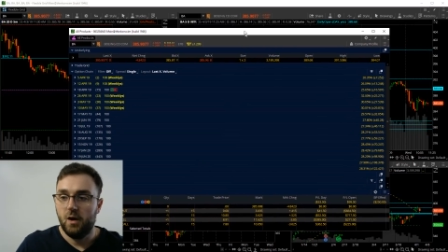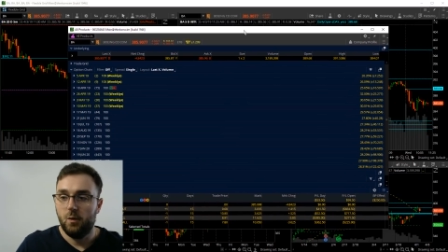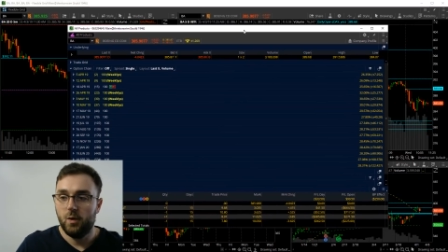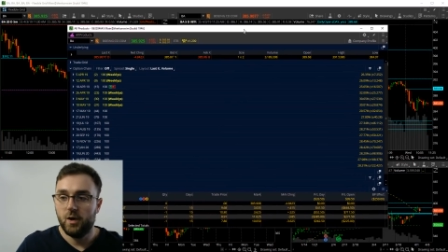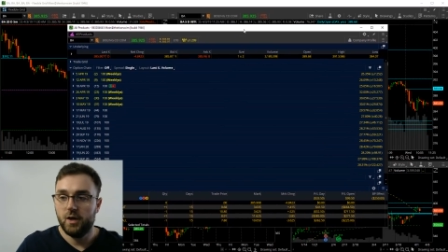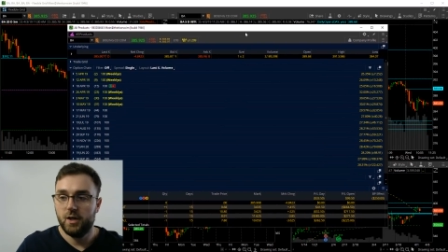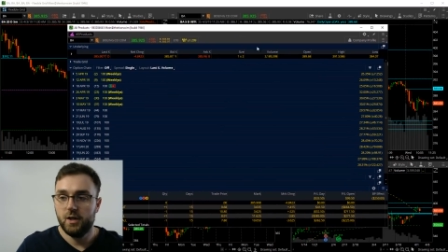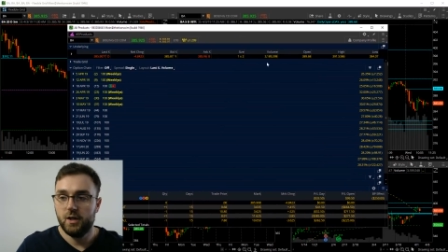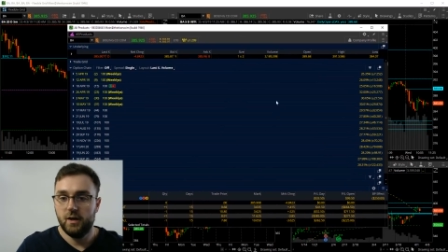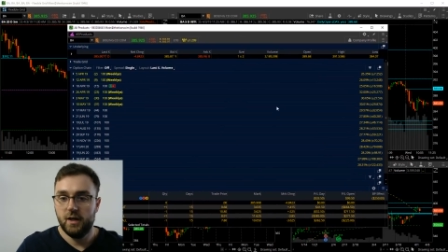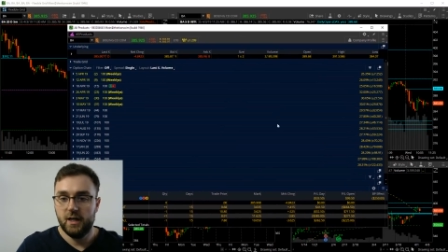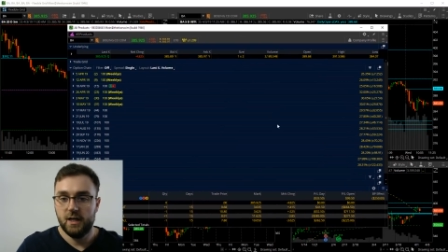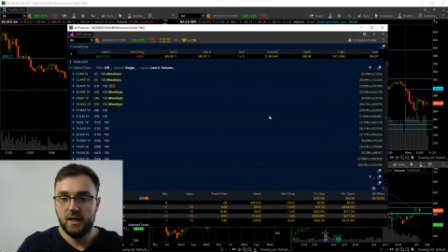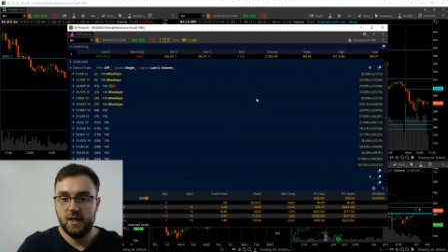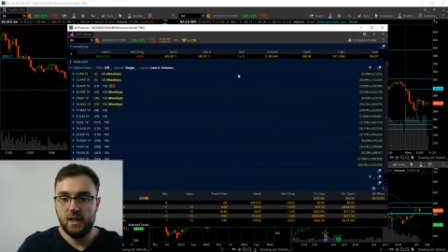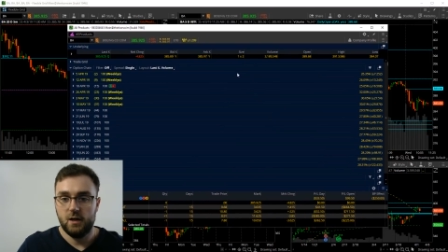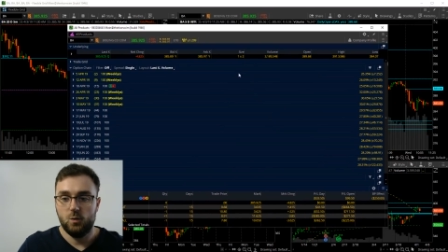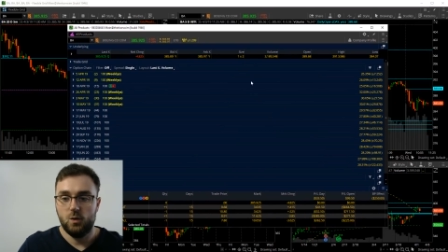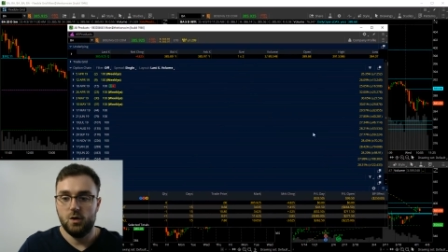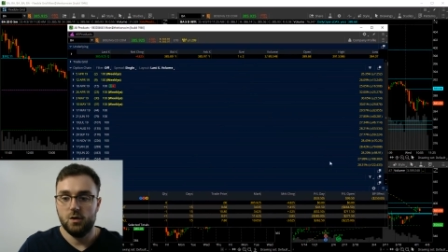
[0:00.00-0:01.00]
I wanted to go ahead
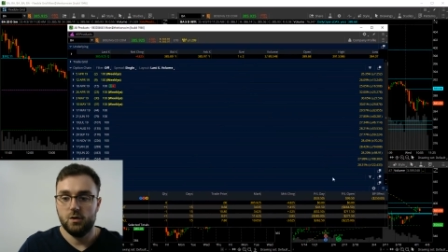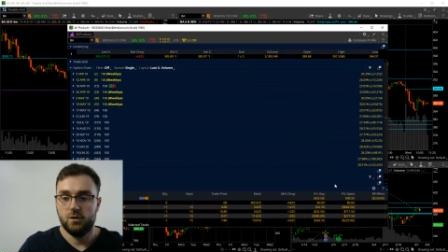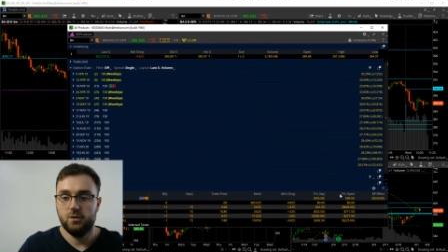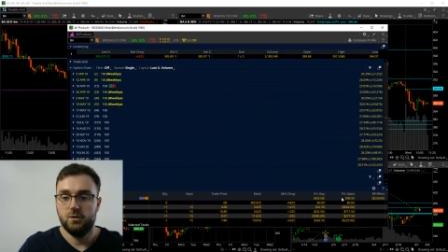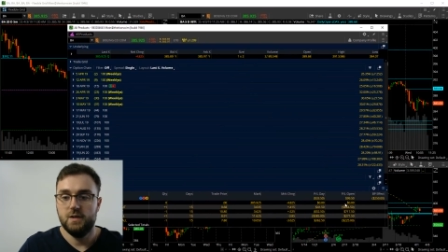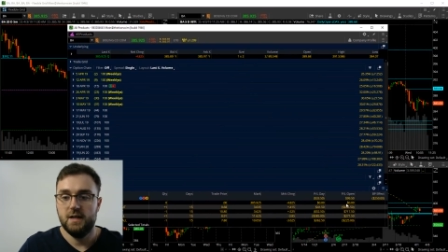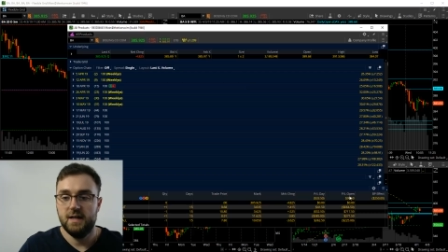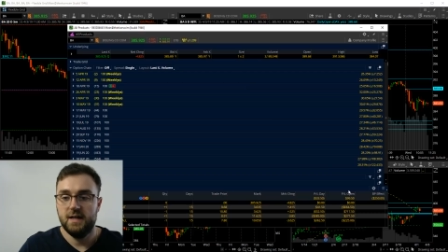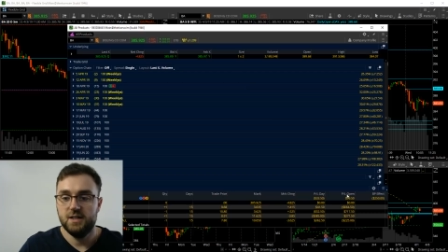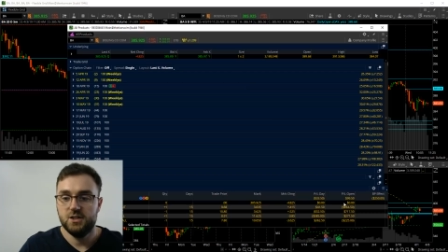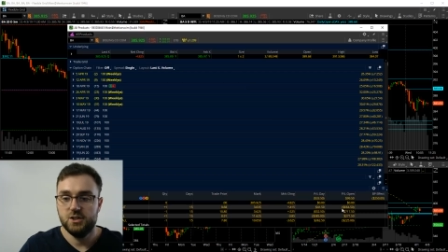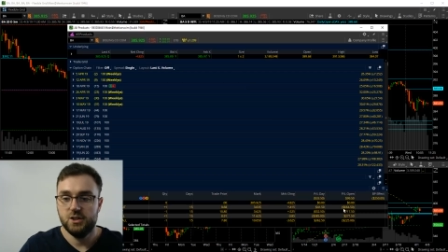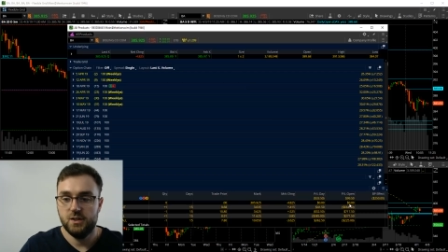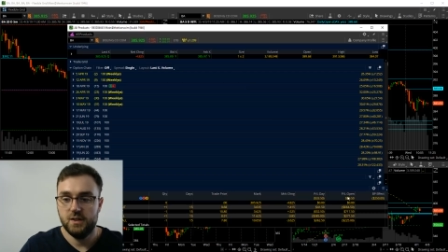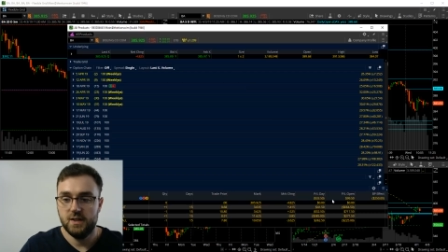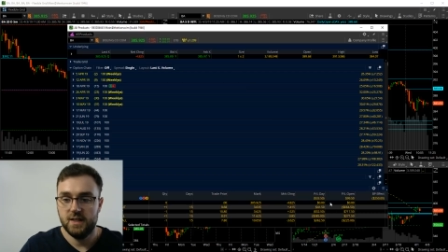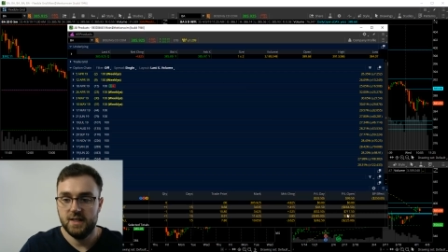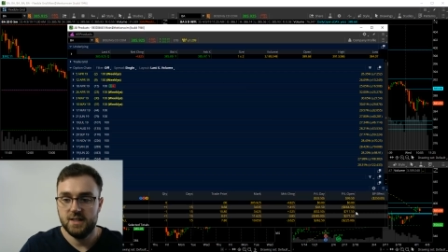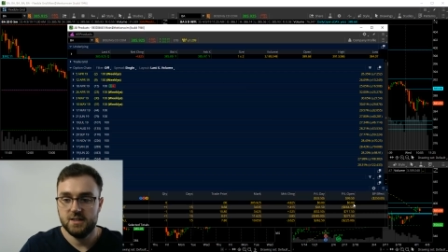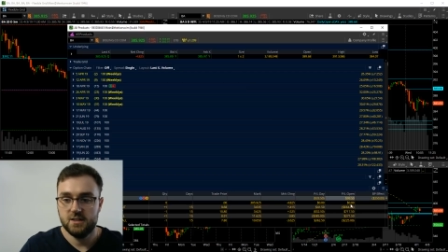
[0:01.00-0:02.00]
and kind of walk through that, show
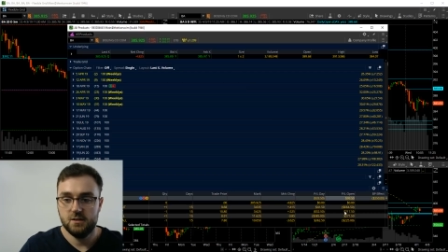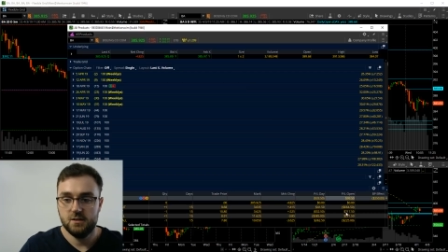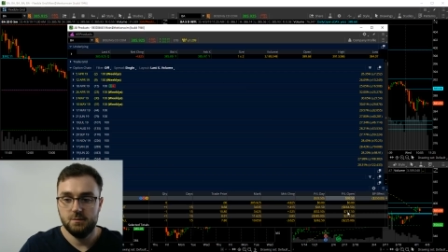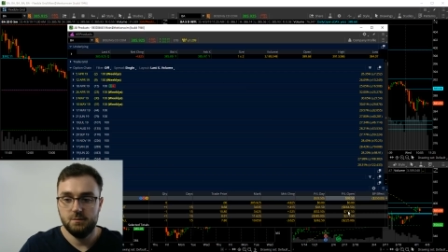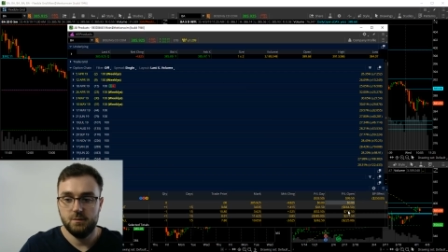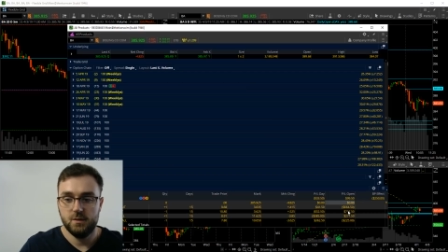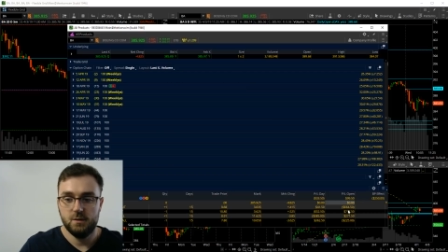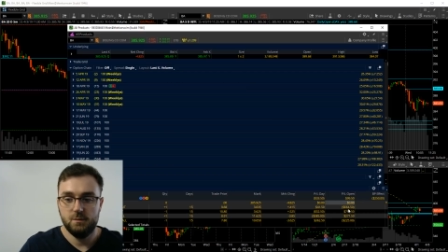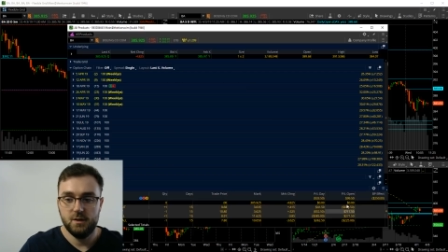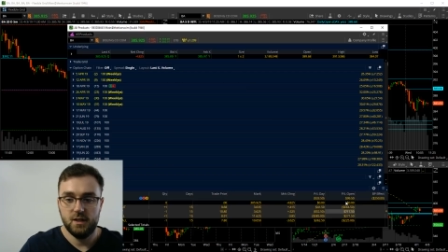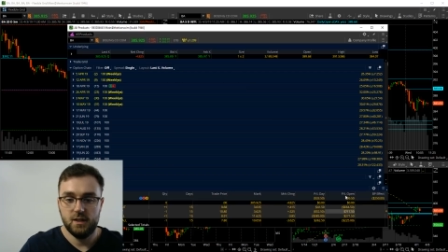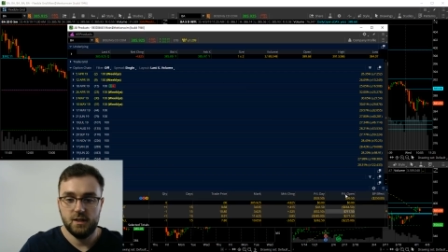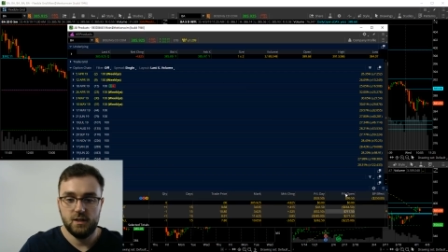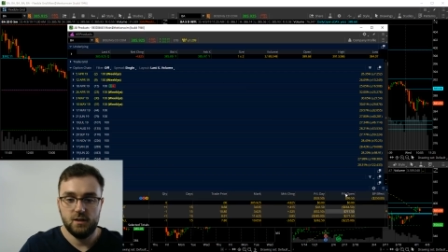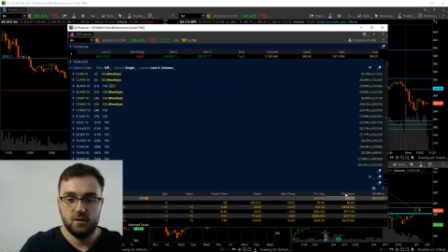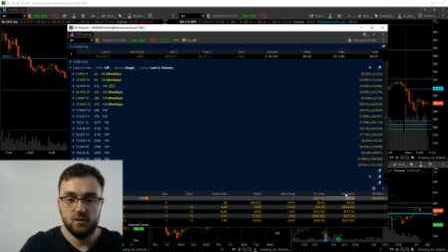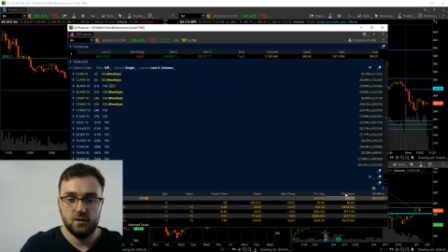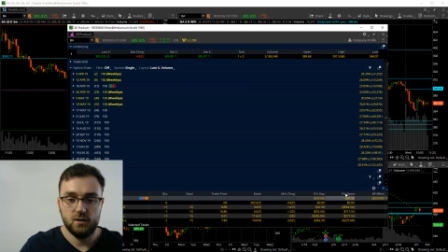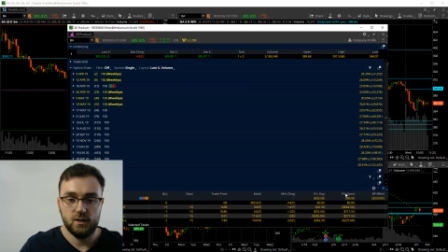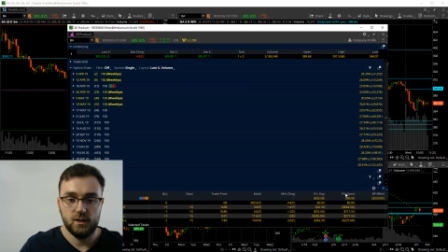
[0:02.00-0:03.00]
you guys the
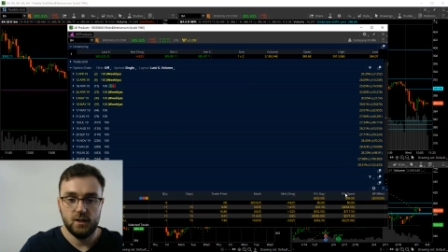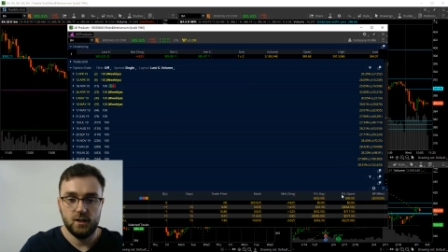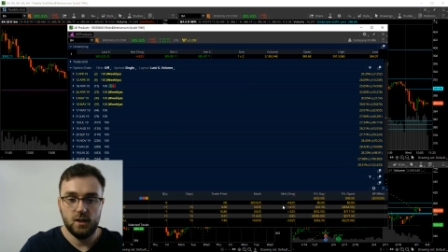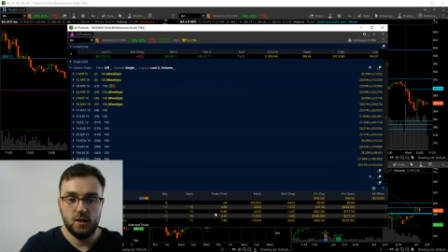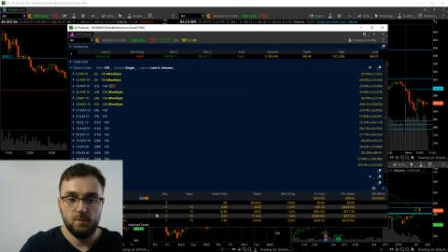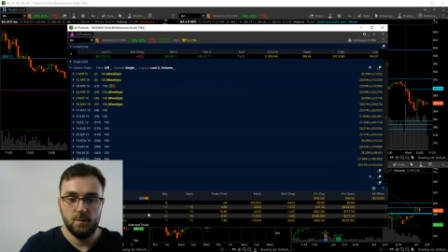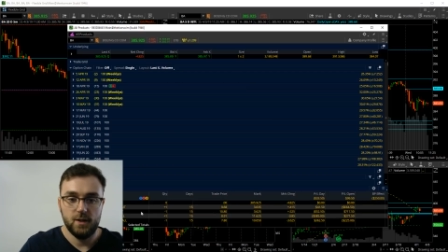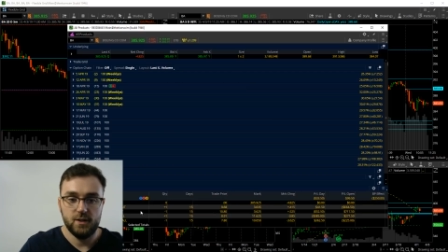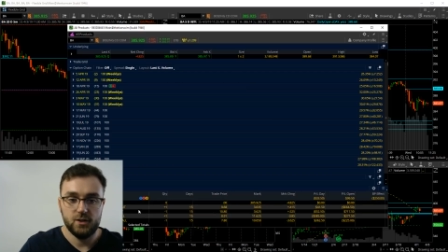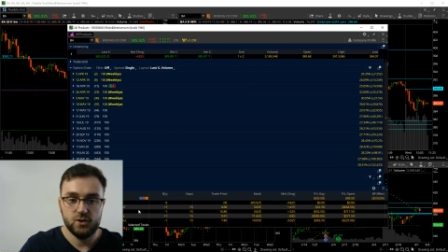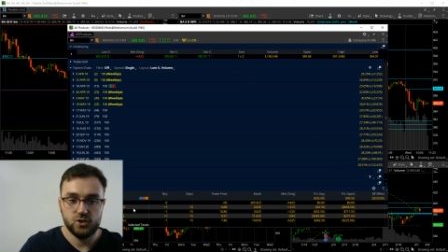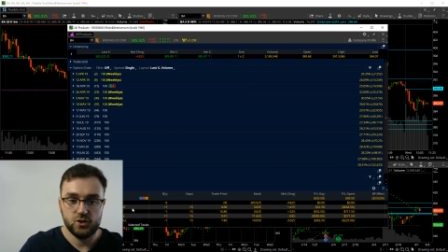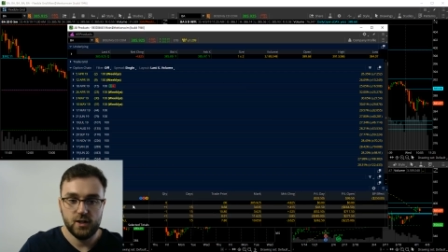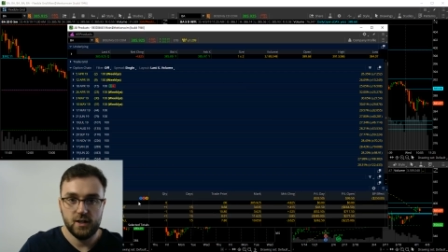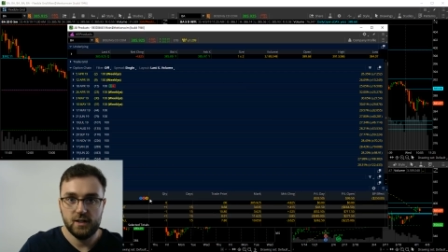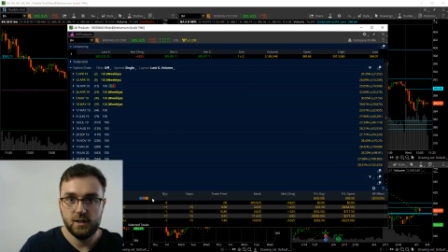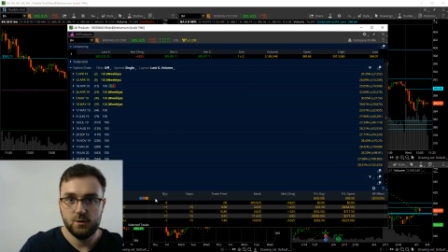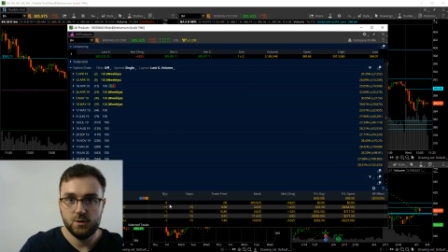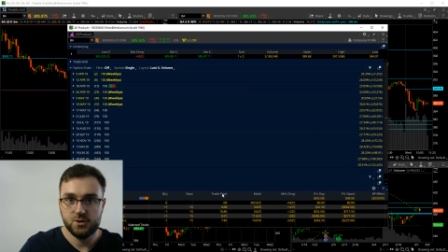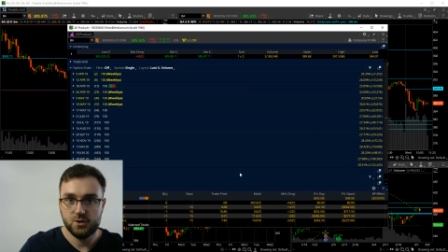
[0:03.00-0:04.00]
P&L and the
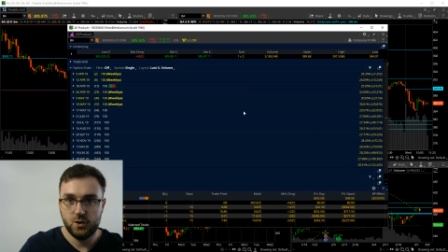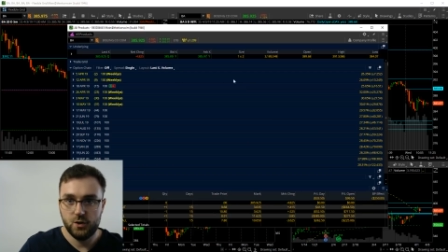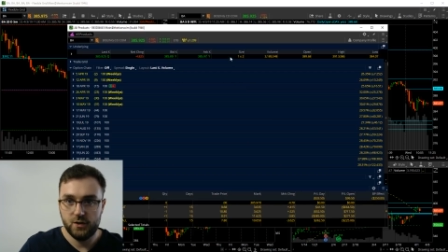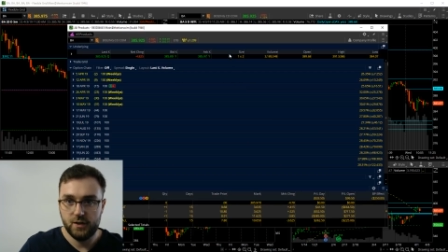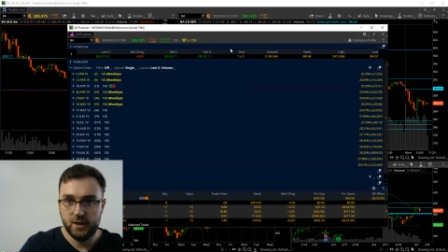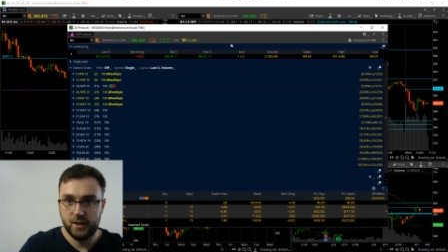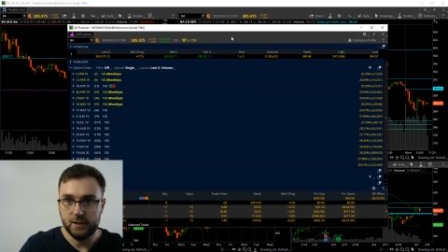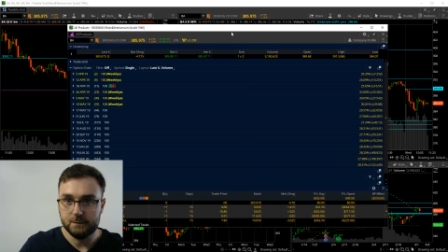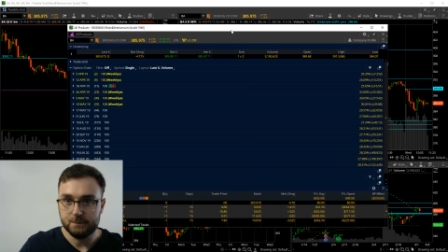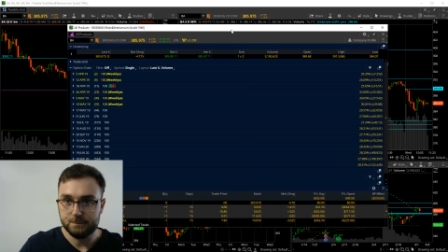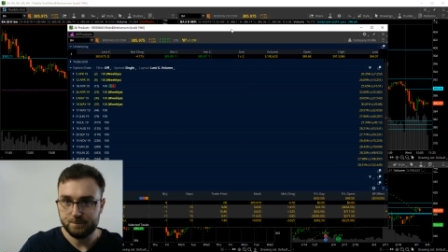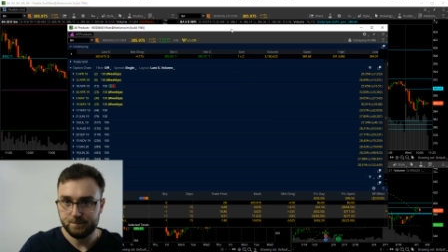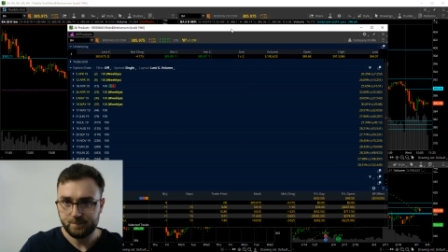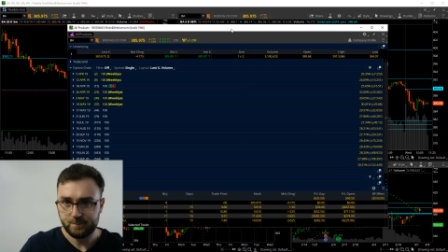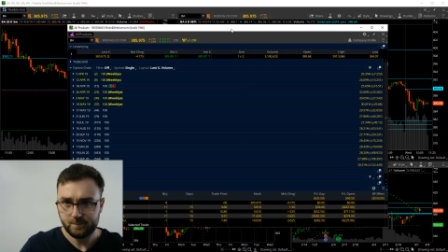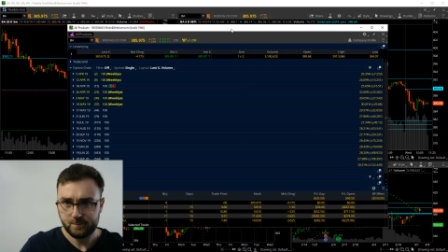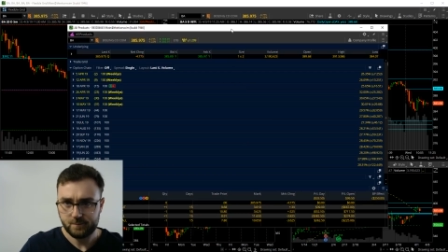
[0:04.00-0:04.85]
trade that was on there.